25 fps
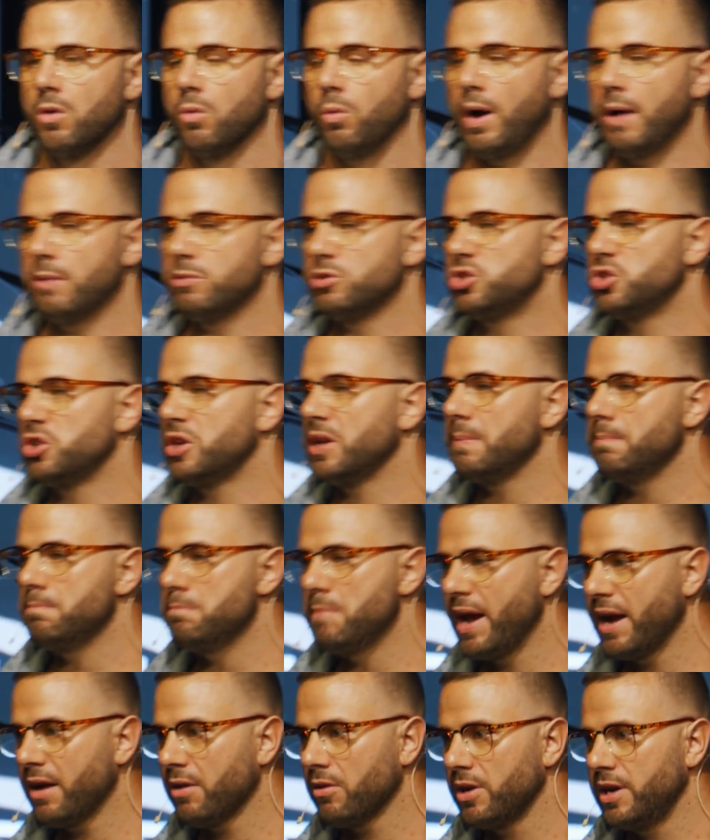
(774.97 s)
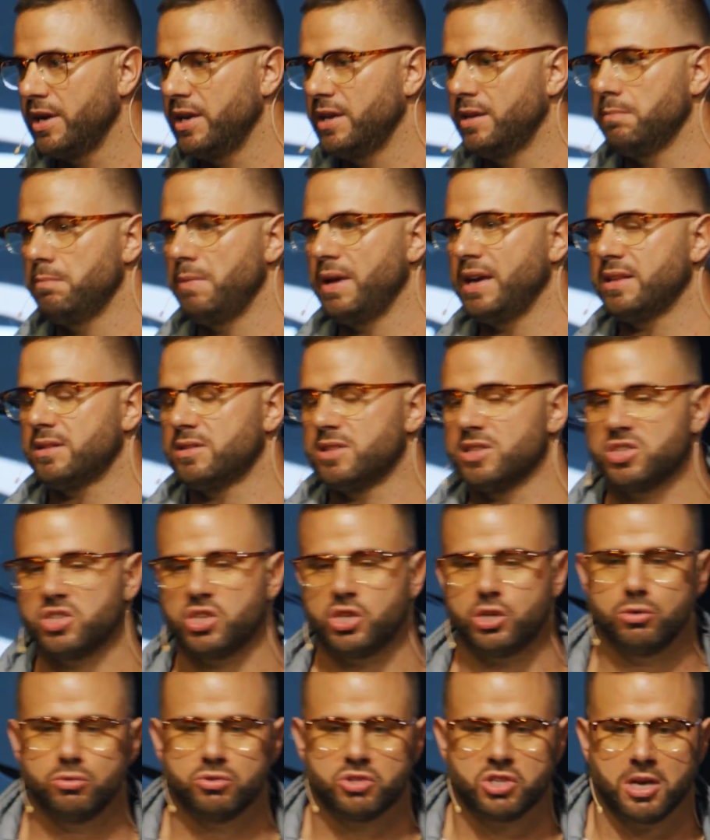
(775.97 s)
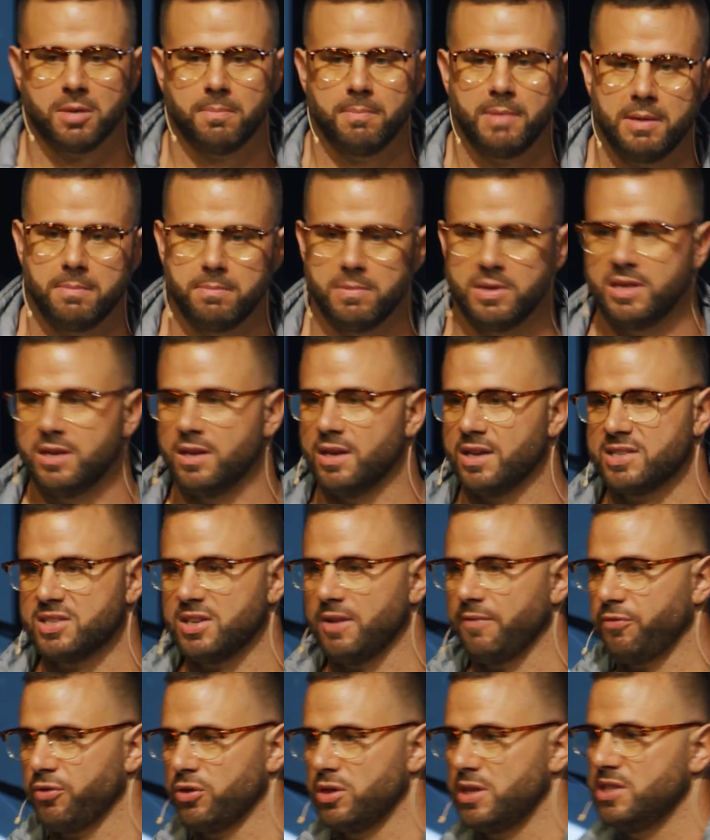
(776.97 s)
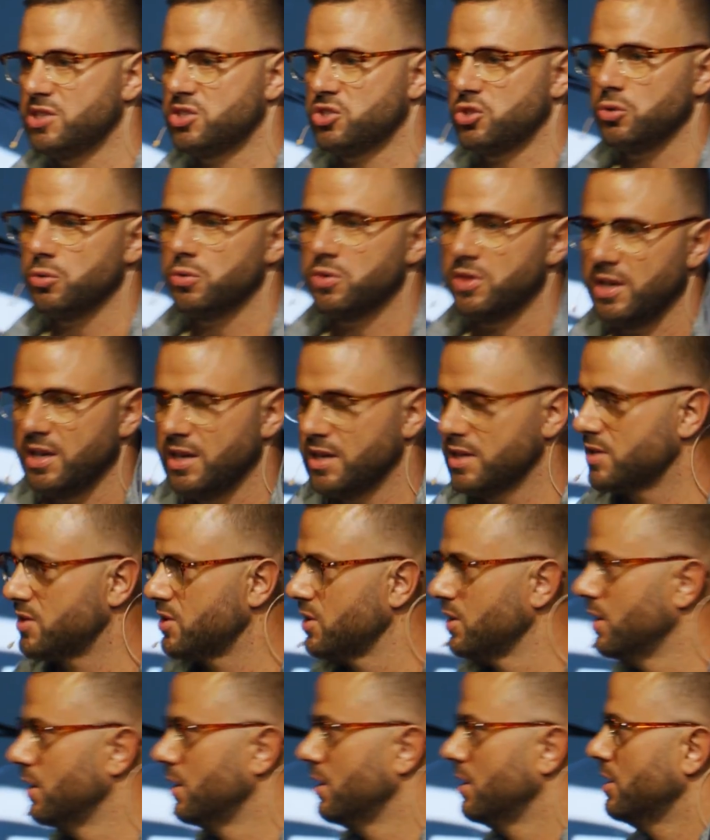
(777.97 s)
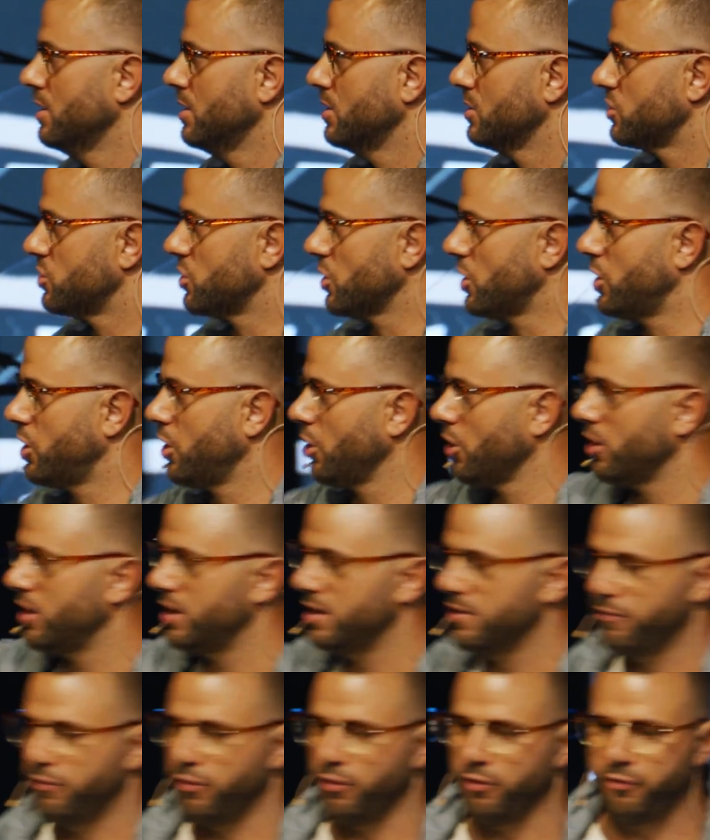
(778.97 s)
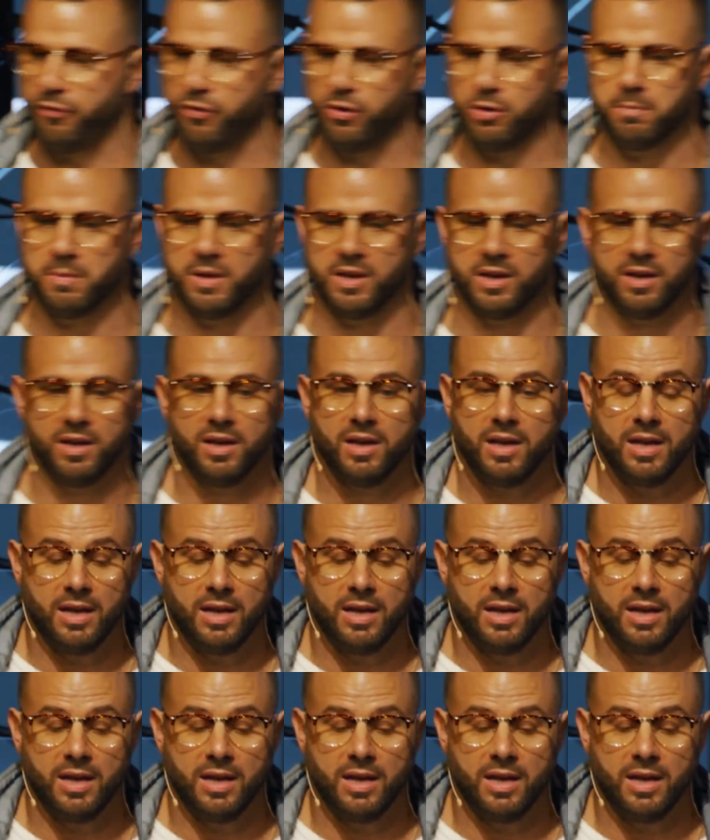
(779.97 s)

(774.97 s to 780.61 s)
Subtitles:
Why would you get married and make this huge commitment except for these two things? Security and fulfillment.